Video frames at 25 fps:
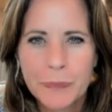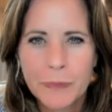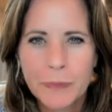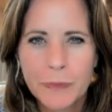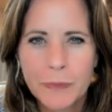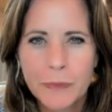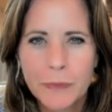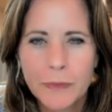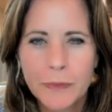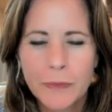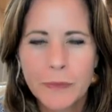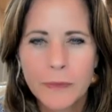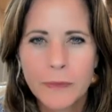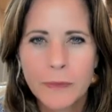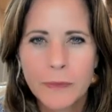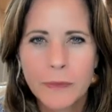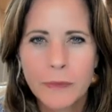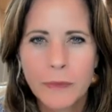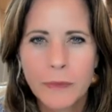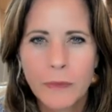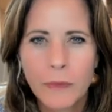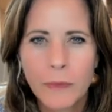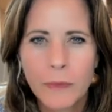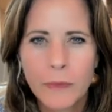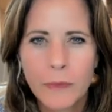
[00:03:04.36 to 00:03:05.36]

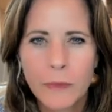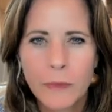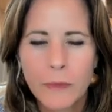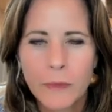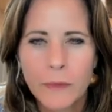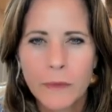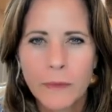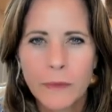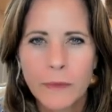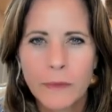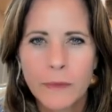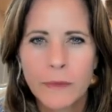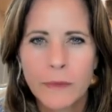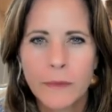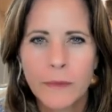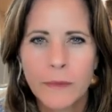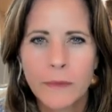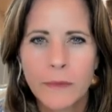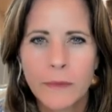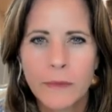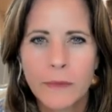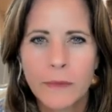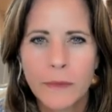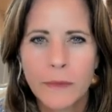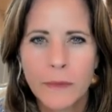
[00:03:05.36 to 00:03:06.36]

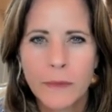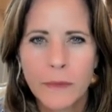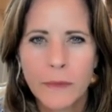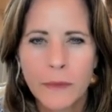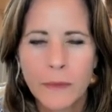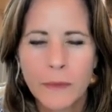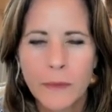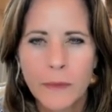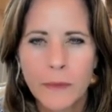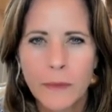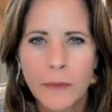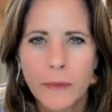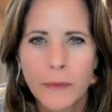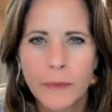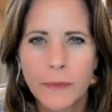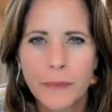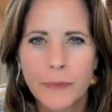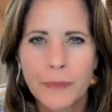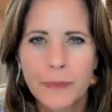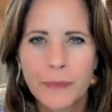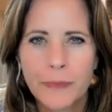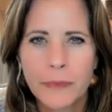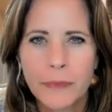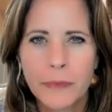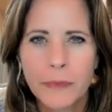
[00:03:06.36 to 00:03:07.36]

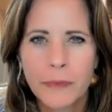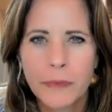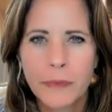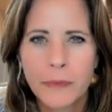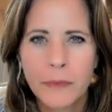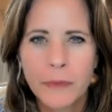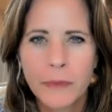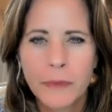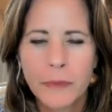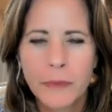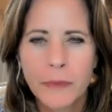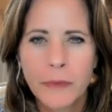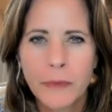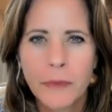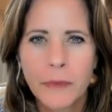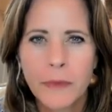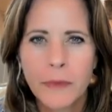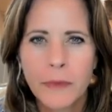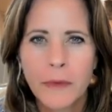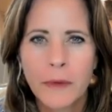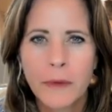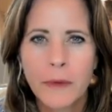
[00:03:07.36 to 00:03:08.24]
(silent)